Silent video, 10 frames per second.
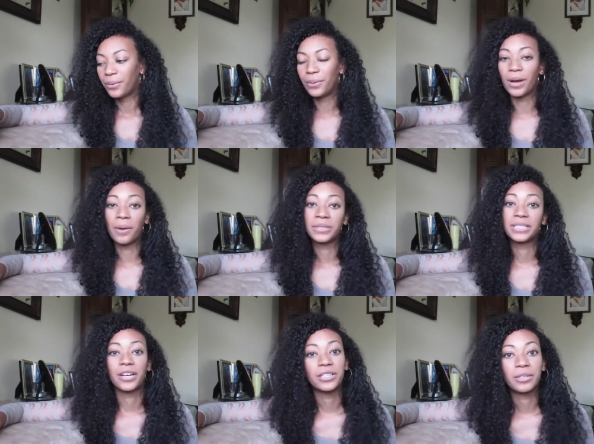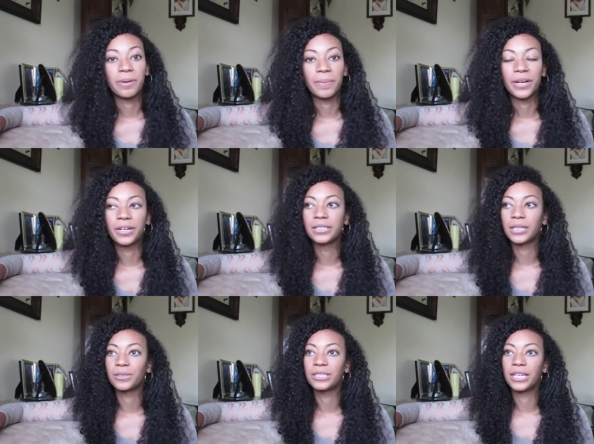whew, I was scared to my
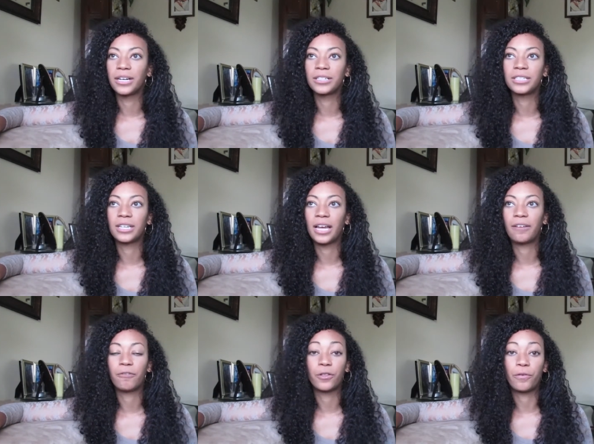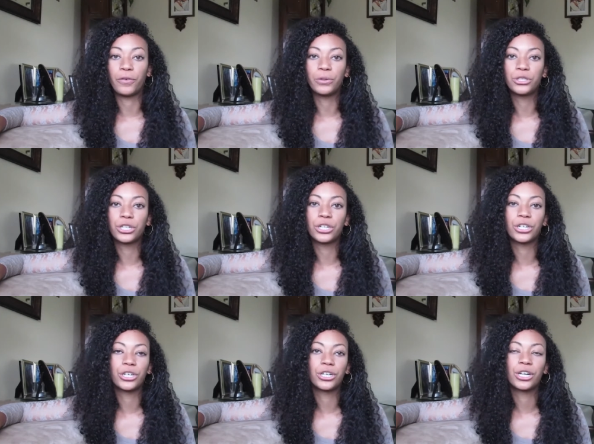parents. I was scared to like for the
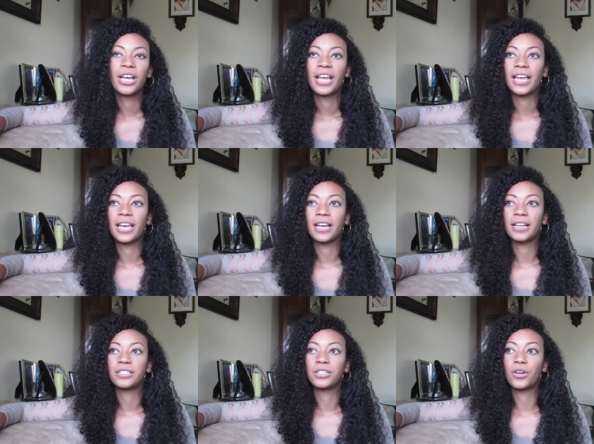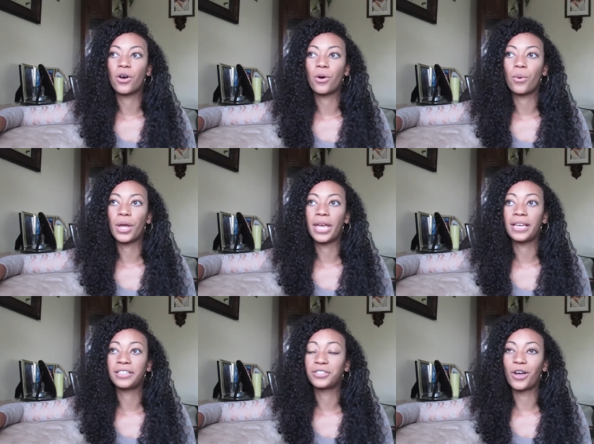future. And you know,
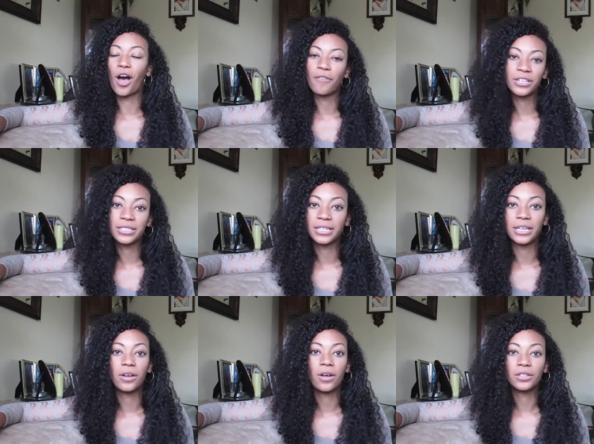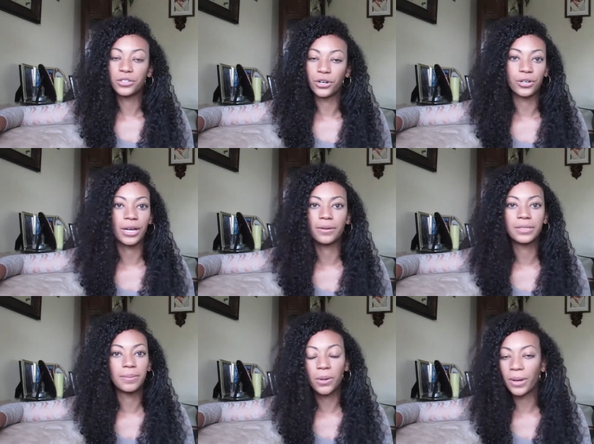it obviously turned out
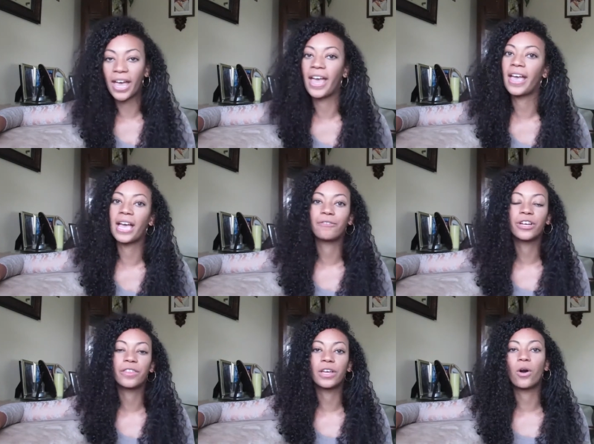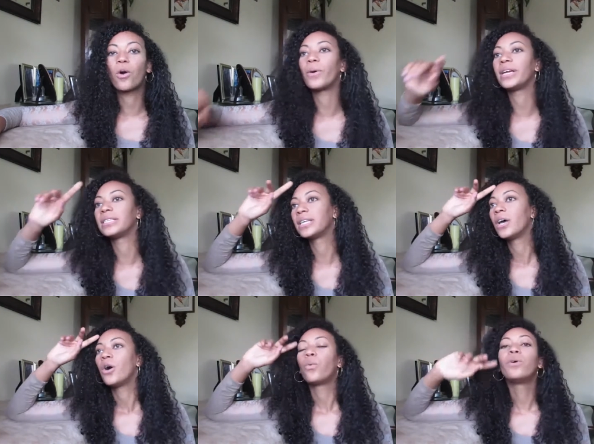to be okay. Everything always
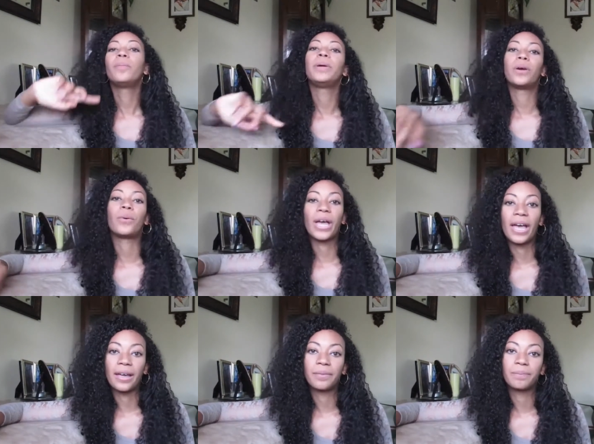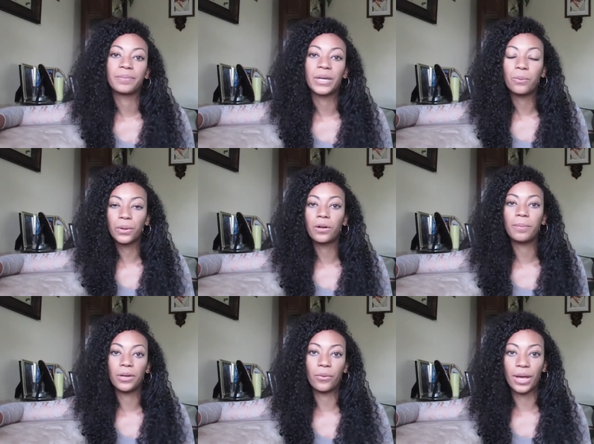will be okay. It will
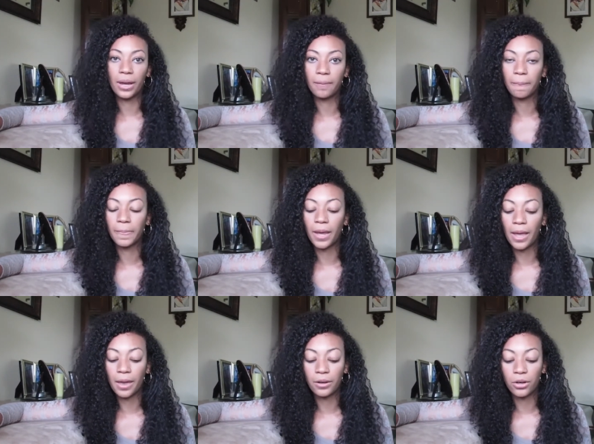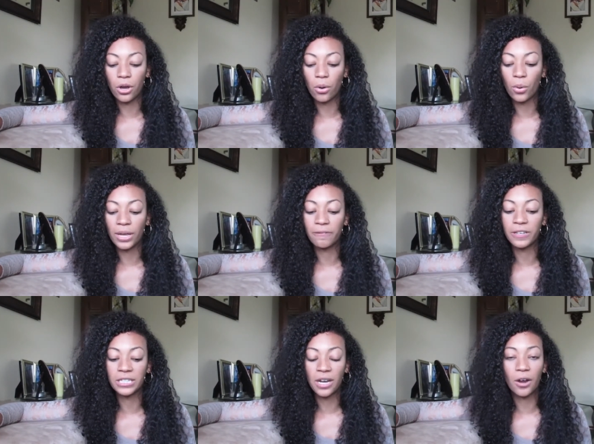be okay. And you know,
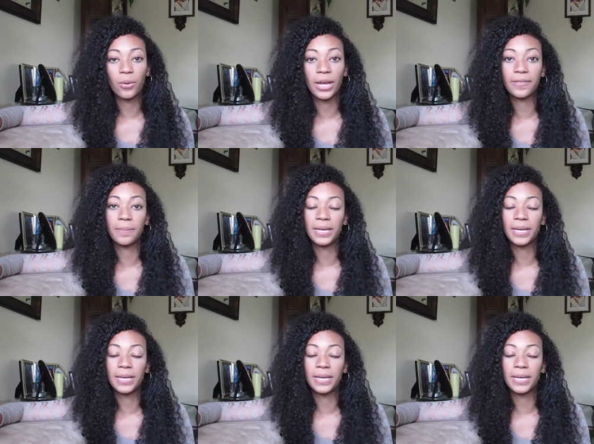if it's not okay in the